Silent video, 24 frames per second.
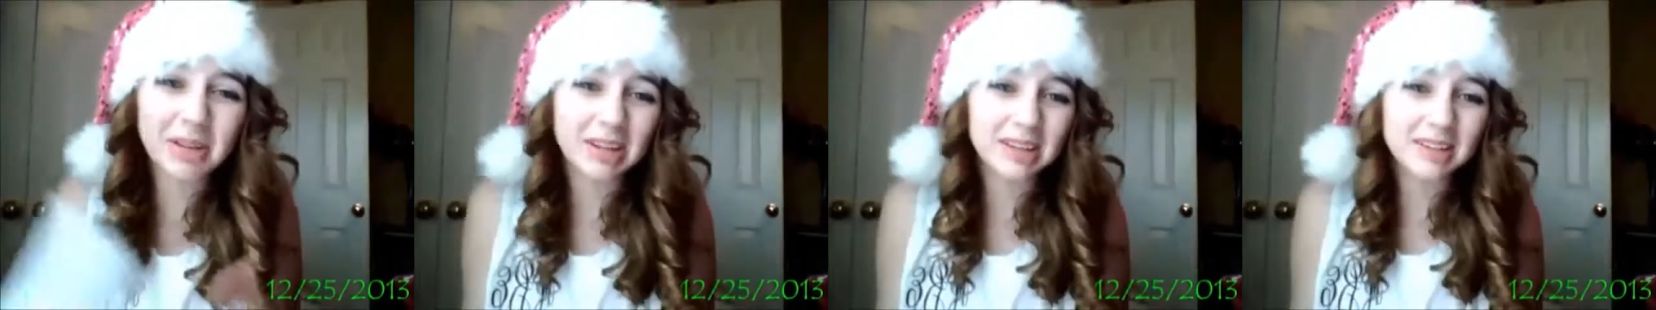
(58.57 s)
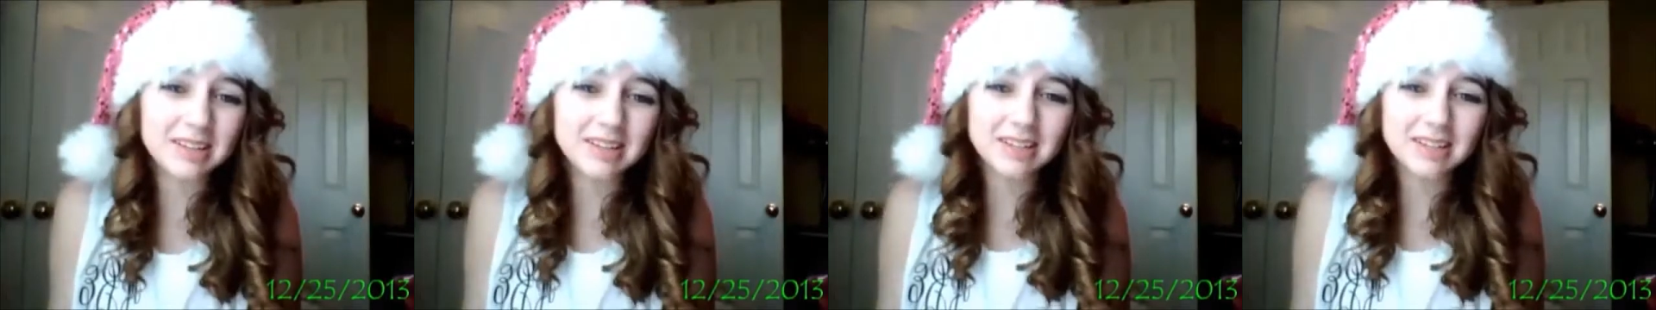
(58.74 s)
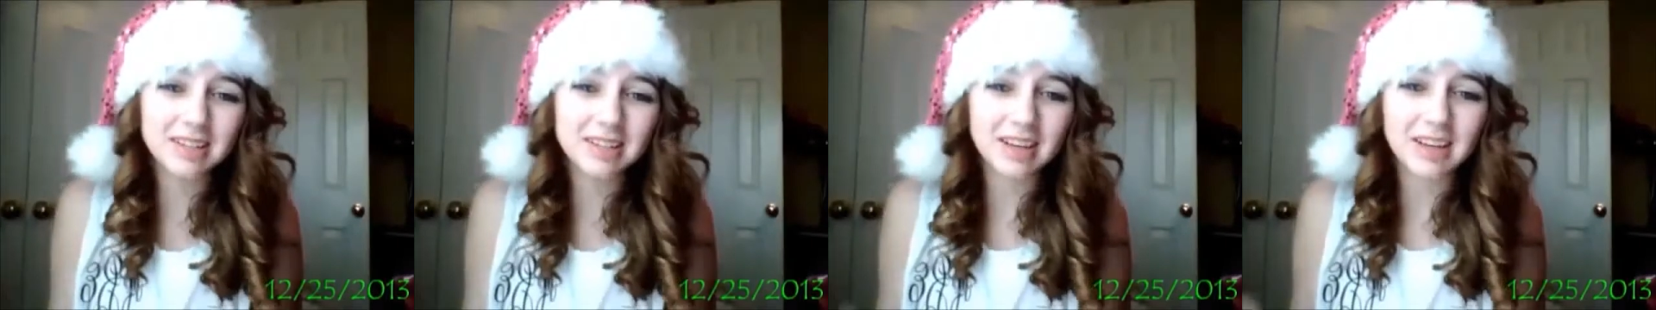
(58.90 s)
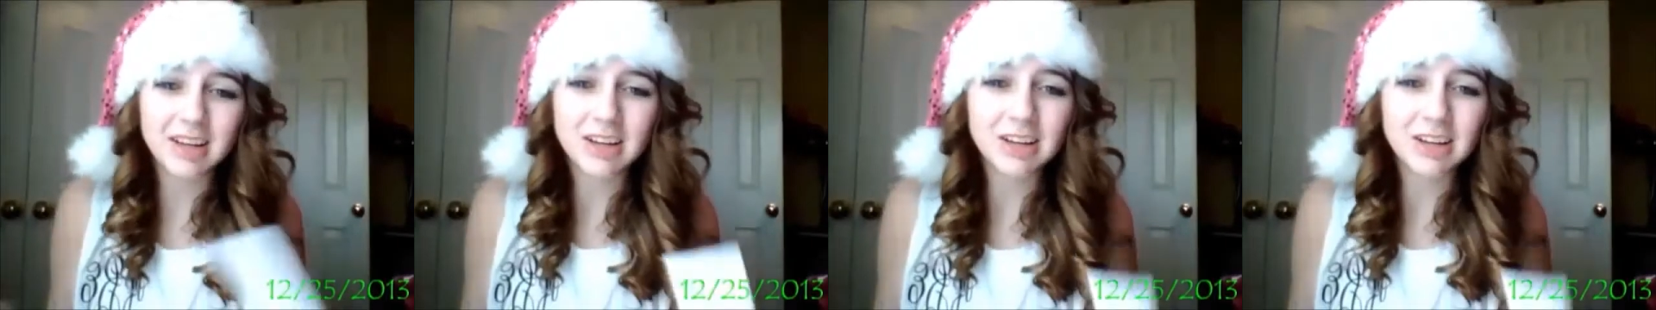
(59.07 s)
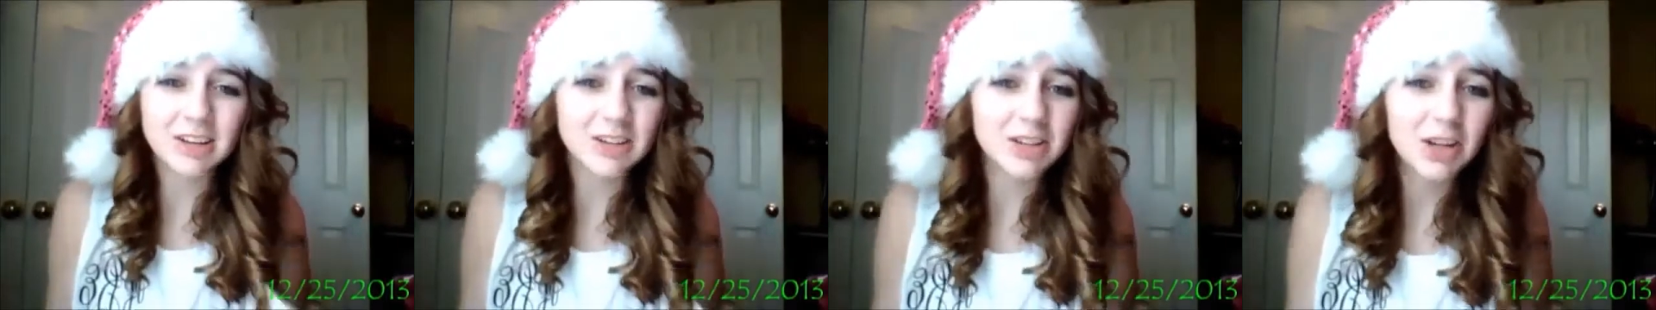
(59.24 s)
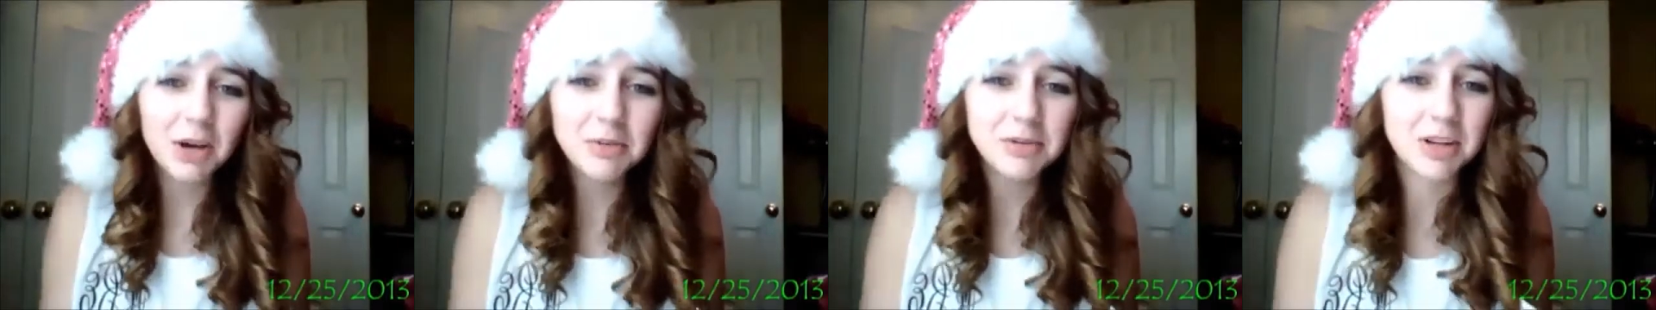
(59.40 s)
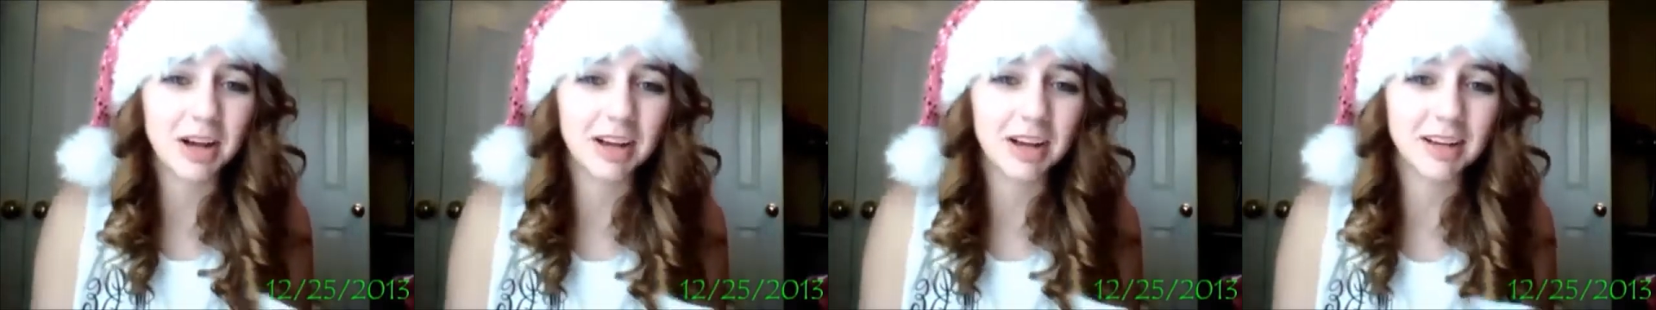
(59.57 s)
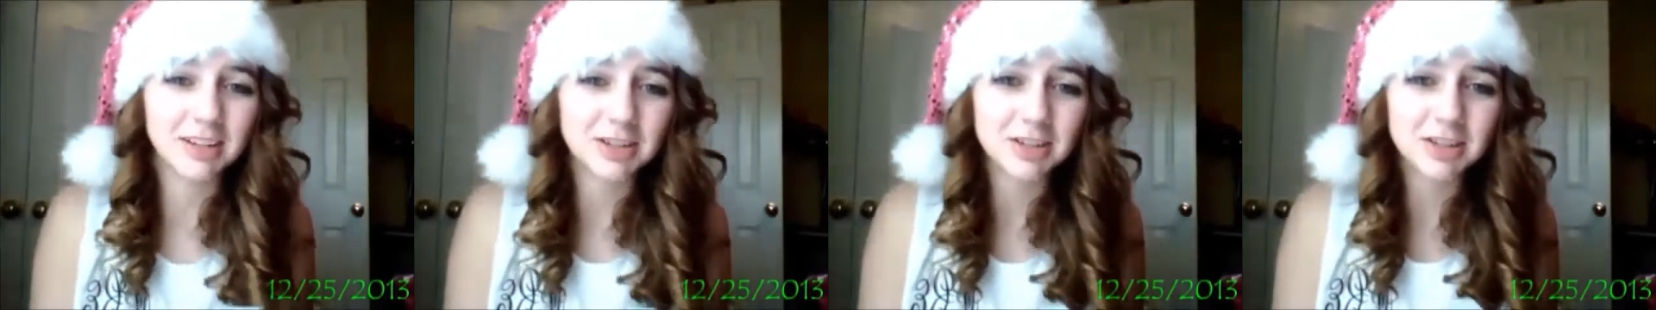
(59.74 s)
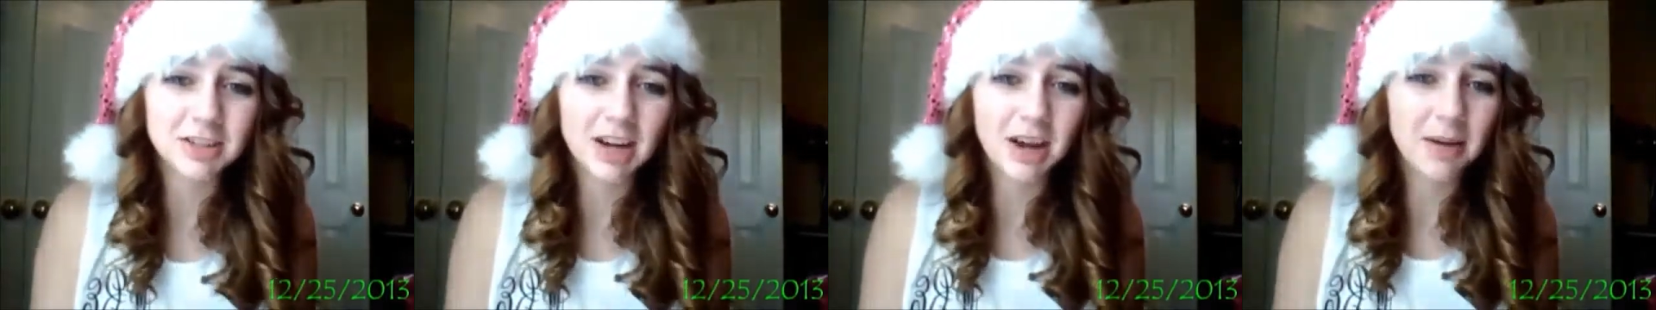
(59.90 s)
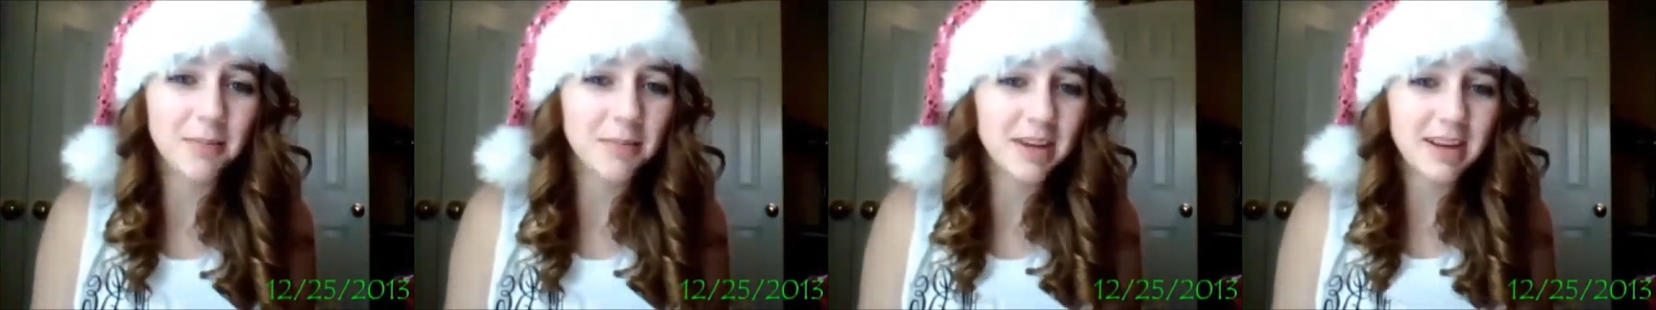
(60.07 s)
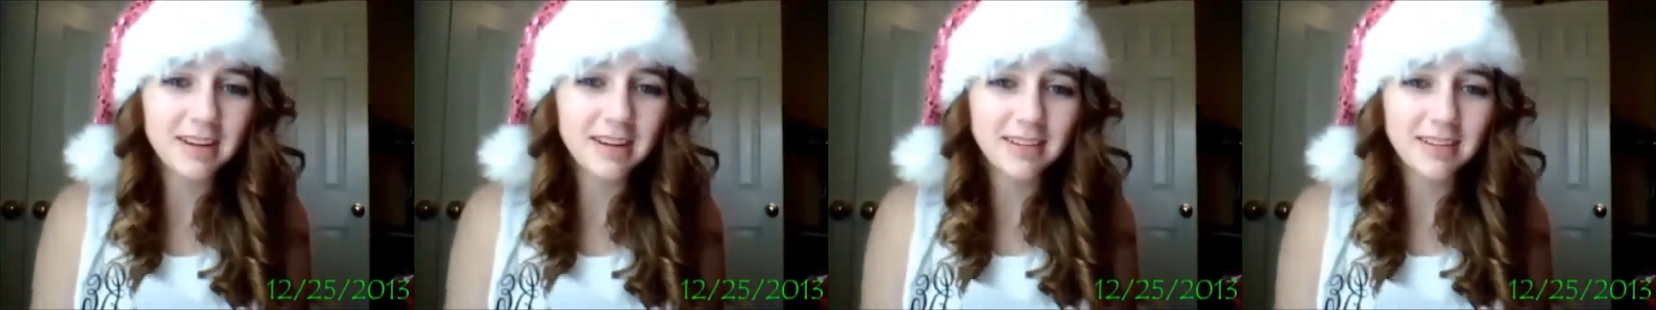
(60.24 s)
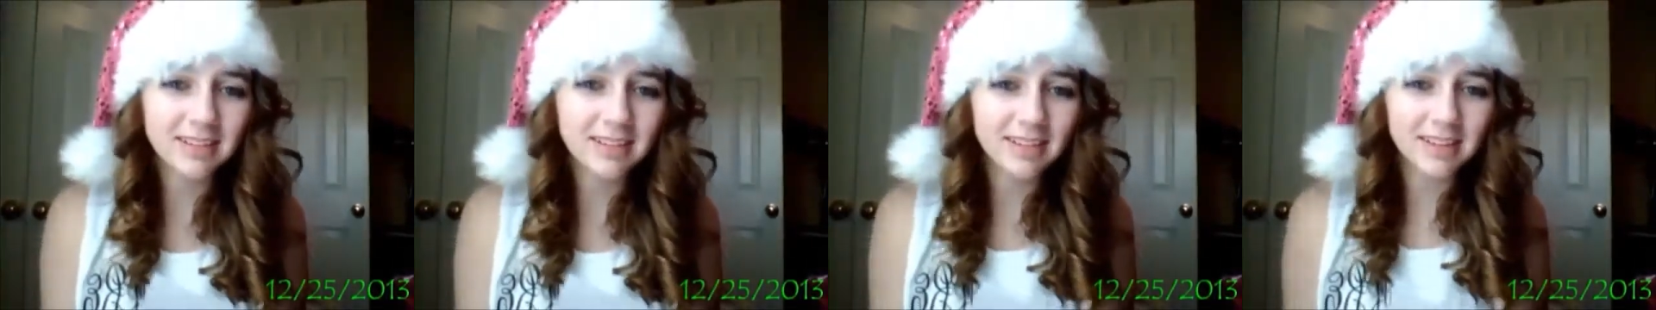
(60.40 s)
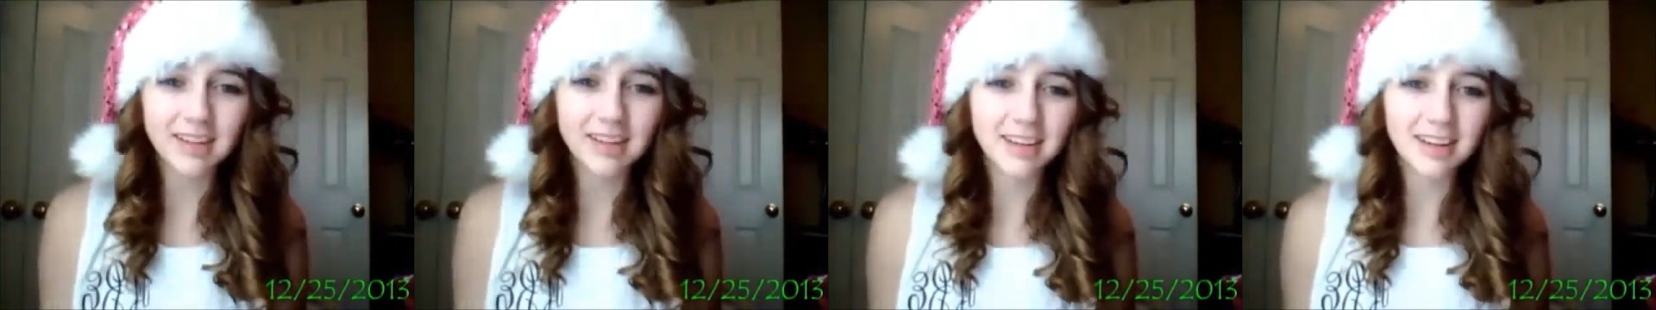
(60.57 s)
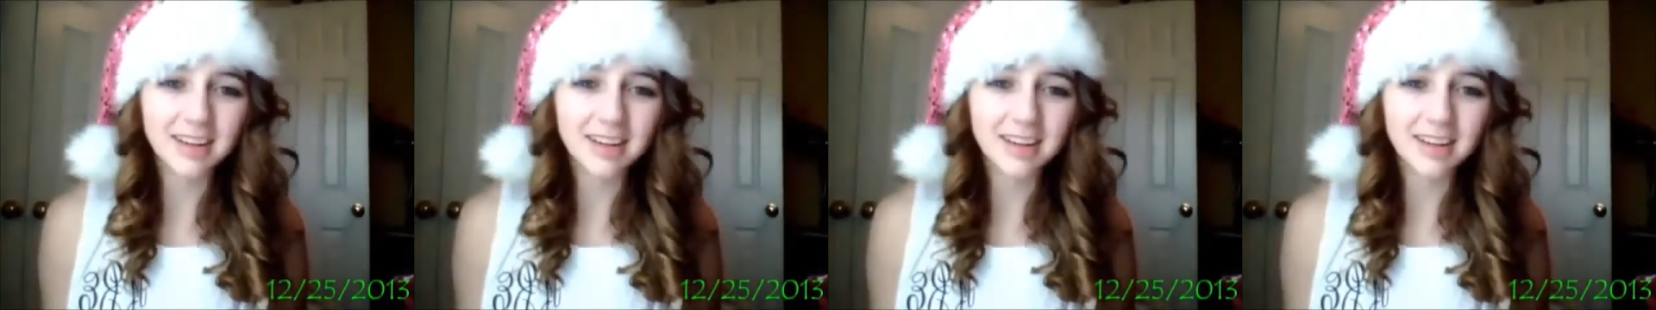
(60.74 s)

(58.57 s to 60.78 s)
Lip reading: this. Toe touch. I mean,